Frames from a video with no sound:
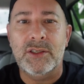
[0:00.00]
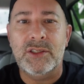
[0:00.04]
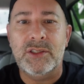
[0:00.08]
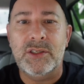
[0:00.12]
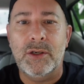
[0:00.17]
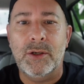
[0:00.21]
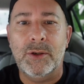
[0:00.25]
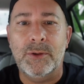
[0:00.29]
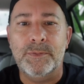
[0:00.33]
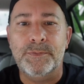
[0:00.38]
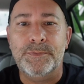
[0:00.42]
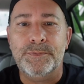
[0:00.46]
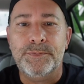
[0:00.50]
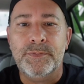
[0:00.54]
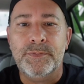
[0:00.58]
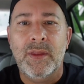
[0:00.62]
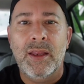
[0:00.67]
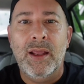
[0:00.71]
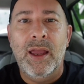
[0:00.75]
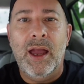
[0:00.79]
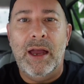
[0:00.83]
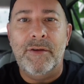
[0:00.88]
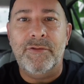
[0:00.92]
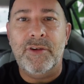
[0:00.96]
So
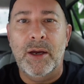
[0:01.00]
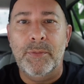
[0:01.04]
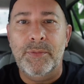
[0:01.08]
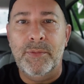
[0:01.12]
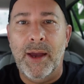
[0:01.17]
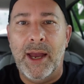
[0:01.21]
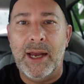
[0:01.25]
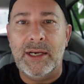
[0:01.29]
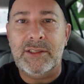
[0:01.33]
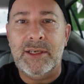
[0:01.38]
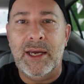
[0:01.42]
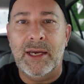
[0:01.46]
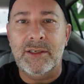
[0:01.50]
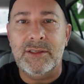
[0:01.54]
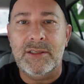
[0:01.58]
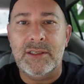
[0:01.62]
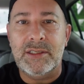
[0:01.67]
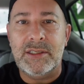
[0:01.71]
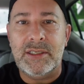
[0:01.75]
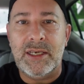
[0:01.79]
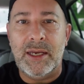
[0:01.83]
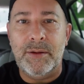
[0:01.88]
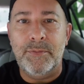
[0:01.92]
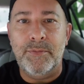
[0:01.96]
I've come back down to
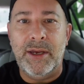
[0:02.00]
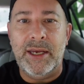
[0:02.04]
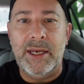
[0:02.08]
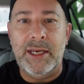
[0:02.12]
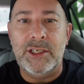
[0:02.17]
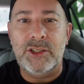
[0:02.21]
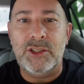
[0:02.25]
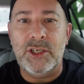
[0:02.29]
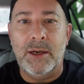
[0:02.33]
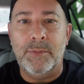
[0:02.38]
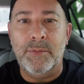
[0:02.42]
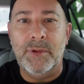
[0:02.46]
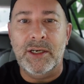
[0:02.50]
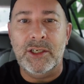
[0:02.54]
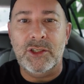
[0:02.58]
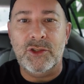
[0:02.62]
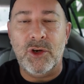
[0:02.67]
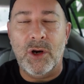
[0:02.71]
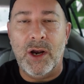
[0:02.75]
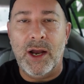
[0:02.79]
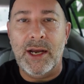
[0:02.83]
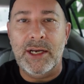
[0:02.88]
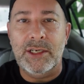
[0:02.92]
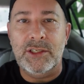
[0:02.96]
the same beach. I'm going to
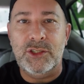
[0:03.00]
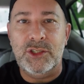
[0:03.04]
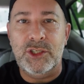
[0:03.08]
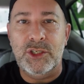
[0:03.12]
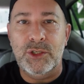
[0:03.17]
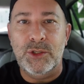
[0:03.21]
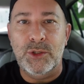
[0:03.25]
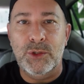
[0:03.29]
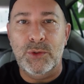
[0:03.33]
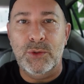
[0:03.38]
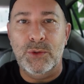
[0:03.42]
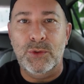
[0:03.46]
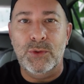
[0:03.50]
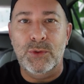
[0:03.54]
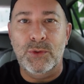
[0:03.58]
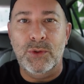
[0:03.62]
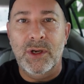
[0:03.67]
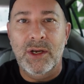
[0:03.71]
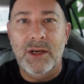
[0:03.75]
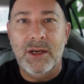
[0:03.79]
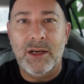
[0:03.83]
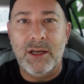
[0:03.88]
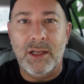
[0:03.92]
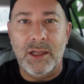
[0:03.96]
try to
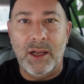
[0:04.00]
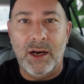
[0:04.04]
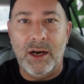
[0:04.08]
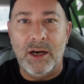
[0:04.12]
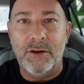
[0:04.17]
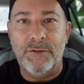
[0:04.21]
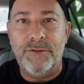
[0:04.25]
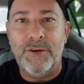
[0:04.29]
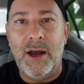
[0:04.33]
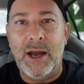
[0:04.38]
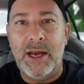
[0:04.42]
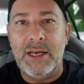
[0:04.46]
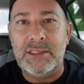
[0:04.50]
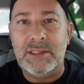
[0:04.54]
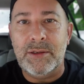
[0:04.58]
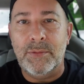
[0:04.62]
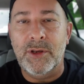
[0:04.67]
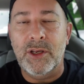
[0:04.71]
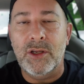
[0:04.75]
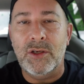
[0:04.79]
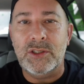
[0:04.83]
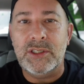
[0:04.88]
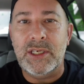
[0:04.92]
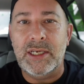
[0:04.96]
clarify some
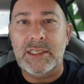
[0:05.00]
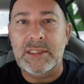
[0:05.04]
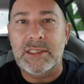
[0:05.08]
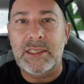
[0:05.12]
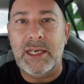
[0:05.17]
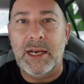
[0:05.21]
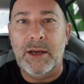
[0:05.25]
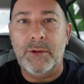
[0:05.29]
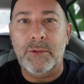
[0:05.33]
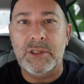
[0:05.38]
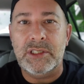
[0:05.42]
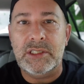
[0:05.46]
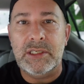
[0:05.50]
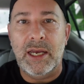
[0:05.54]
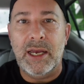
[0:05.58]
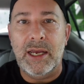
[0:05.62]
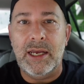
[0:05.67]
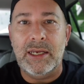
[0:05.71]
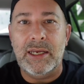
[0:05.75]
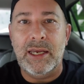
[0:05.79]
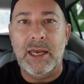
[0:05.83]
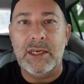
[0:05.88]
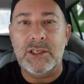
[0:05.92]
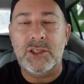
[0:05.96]
of those things that I was
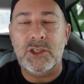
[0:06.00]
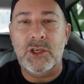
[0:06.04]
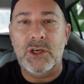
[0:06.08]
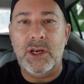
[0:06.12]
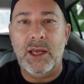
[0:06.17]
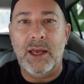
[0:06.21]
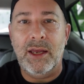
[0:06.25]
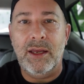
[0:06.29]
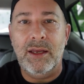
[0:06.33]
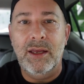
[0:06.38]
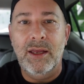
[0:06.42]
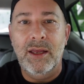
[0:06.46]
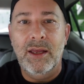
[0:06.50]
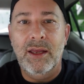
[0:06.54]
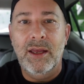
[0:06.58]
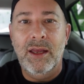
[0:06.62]
saying yesterday.